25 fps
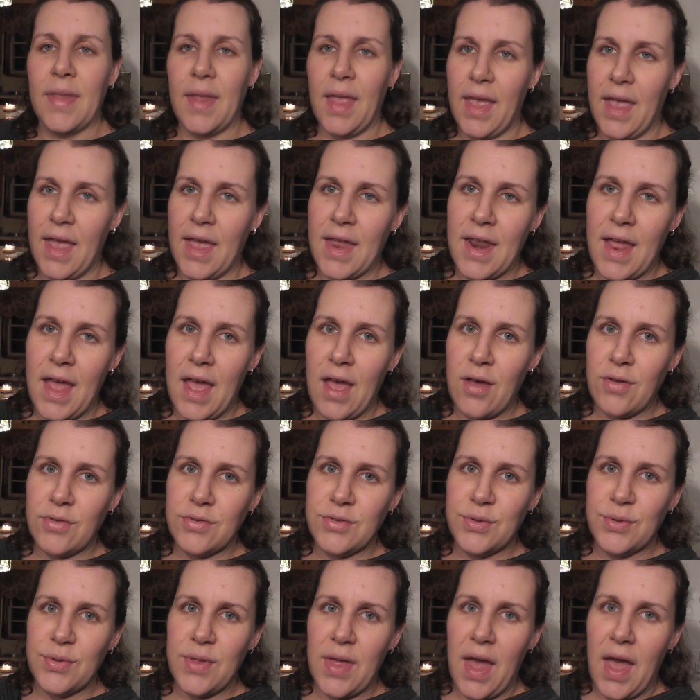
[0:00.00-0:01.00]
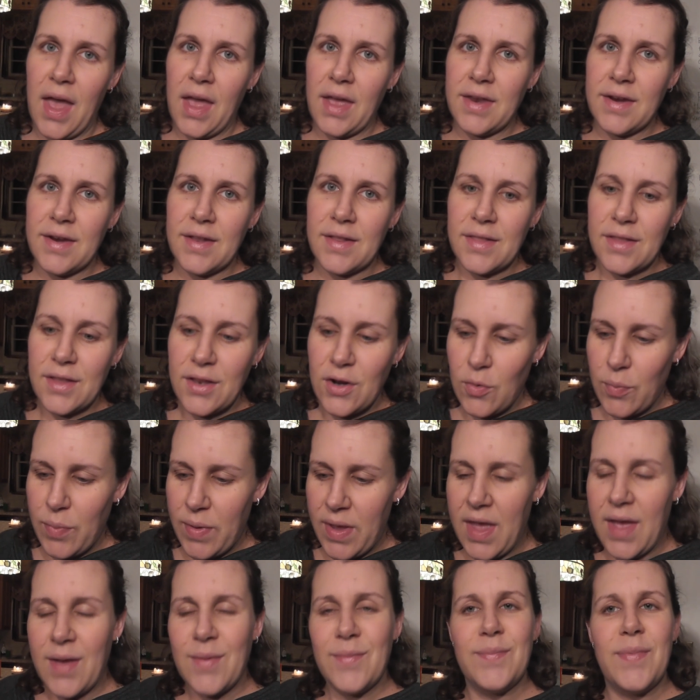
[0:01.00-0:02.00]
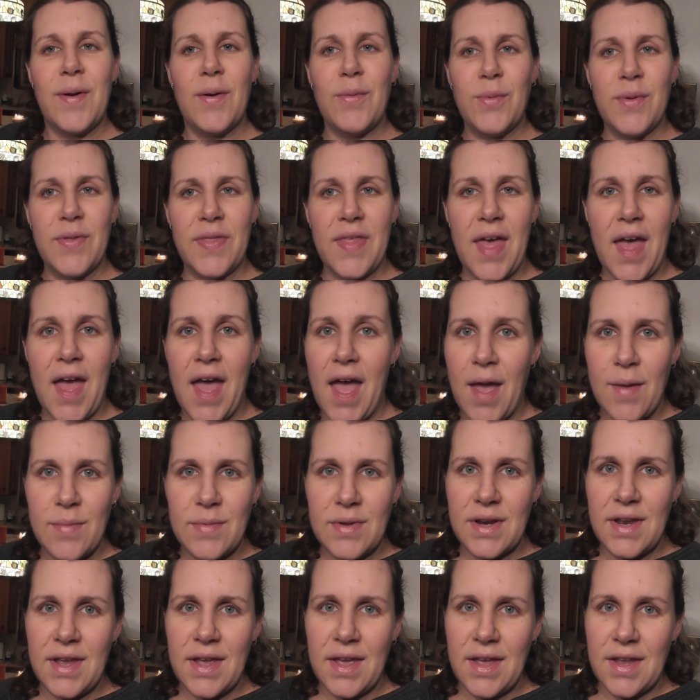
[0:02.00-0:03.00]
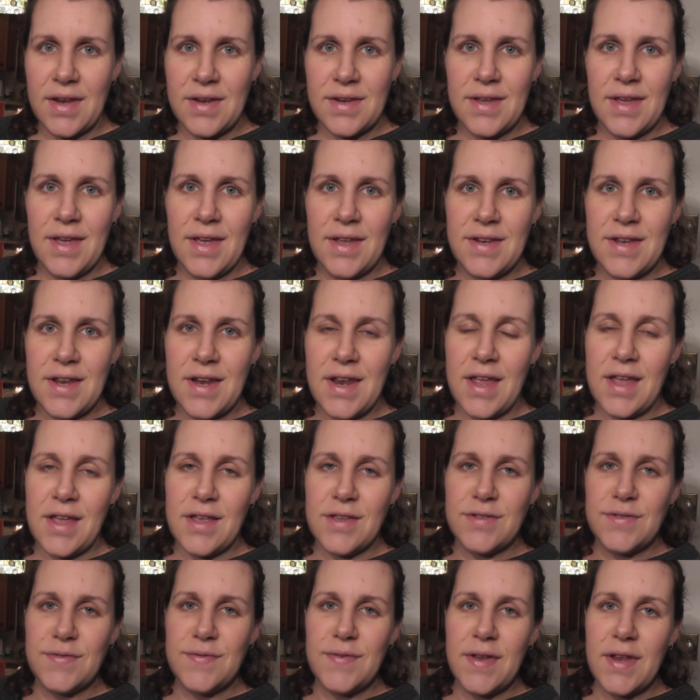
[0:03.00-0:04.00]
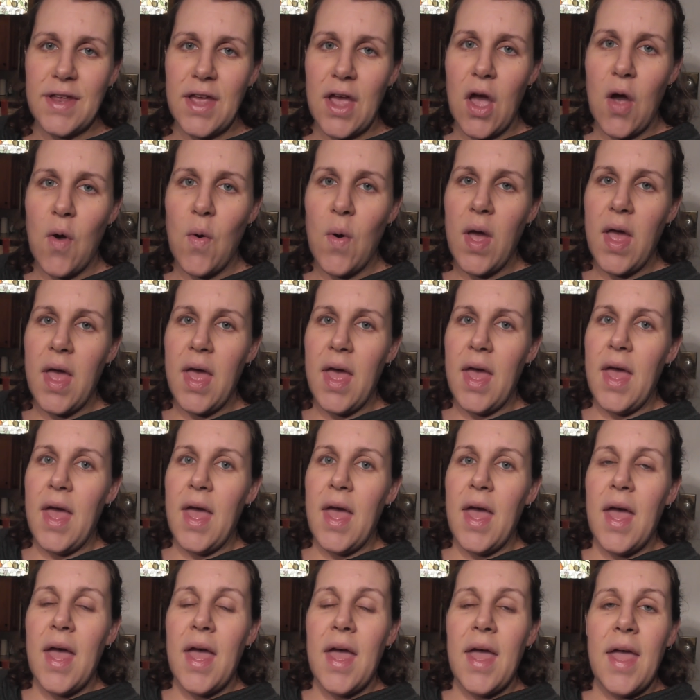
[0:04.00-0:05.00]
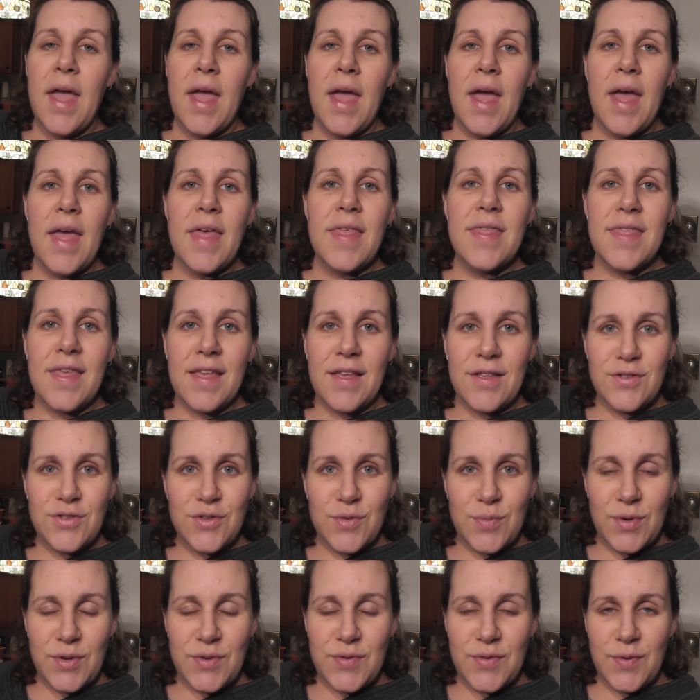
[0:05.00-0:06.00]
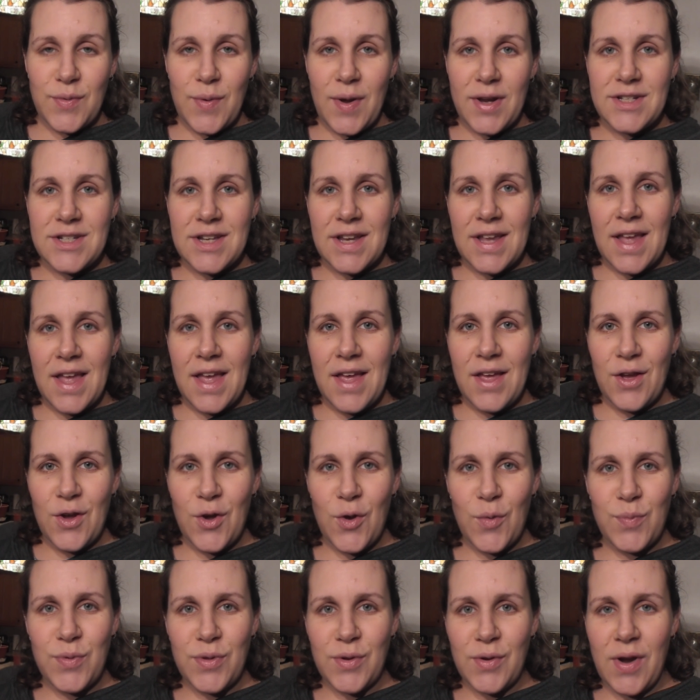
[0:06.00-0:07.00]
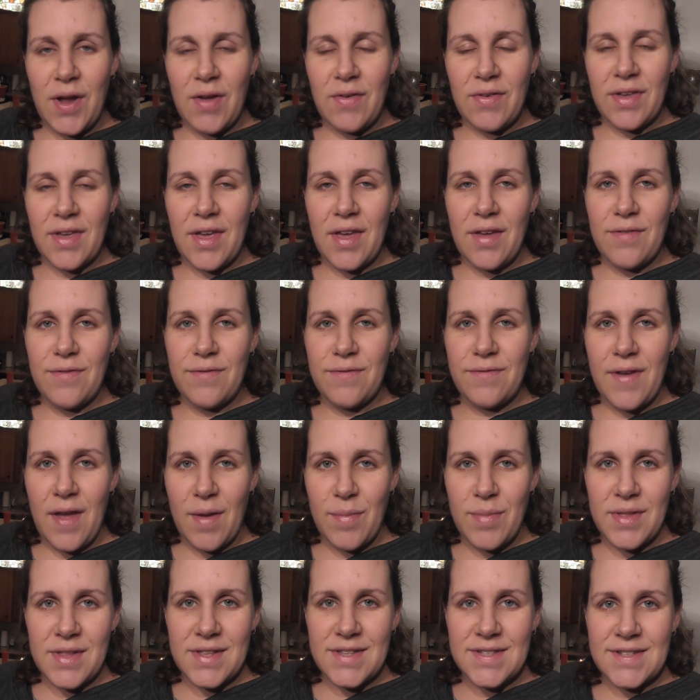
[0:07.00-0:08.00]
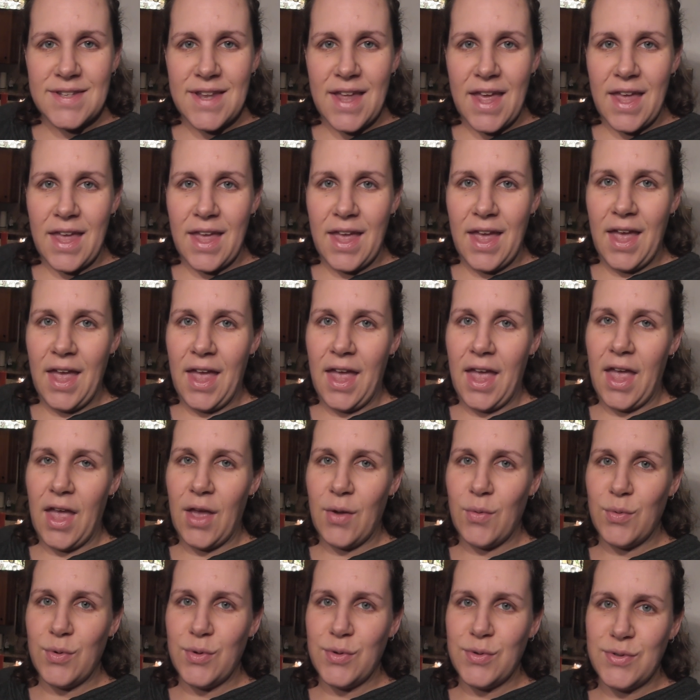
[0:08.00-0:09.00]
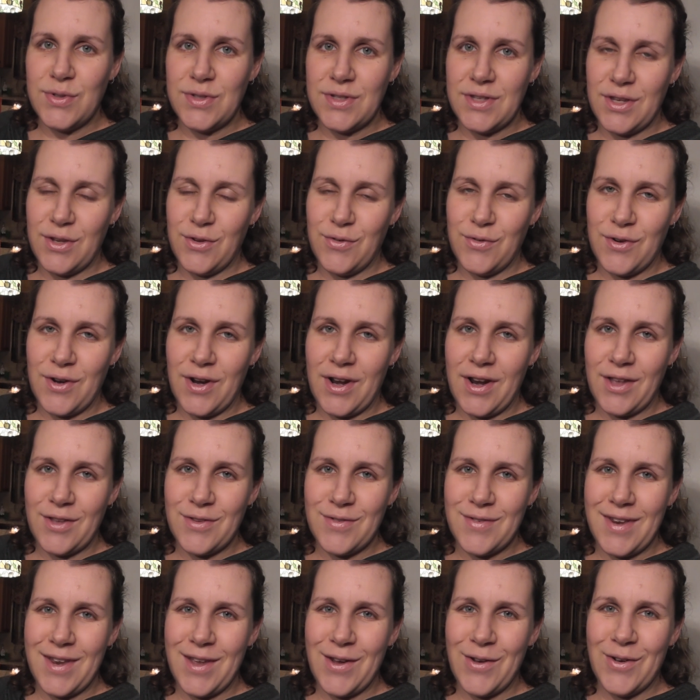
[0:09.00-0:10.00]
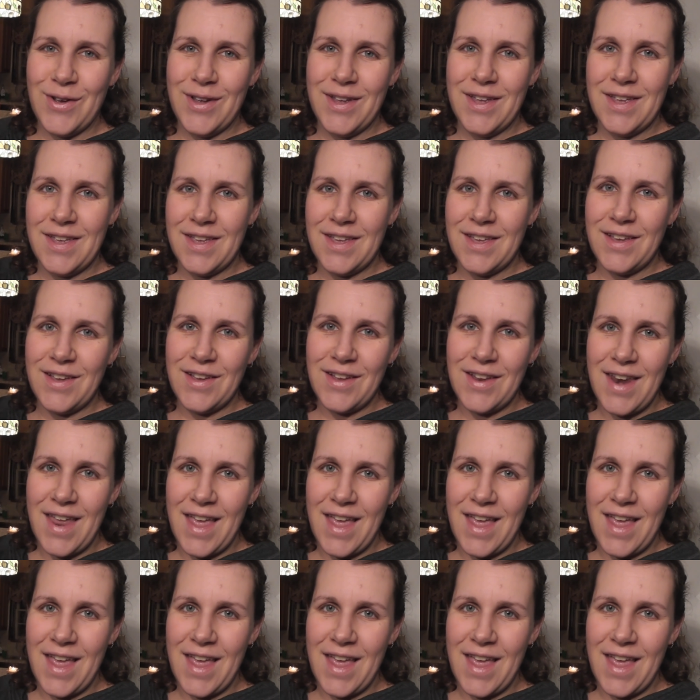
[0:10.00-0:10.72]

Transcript: and I'll do that in a little bit. But with that, I'm gonna end today's video. Thanks so much for watching. Hope you're having a fabulous day, and we'll see you for our next video. Good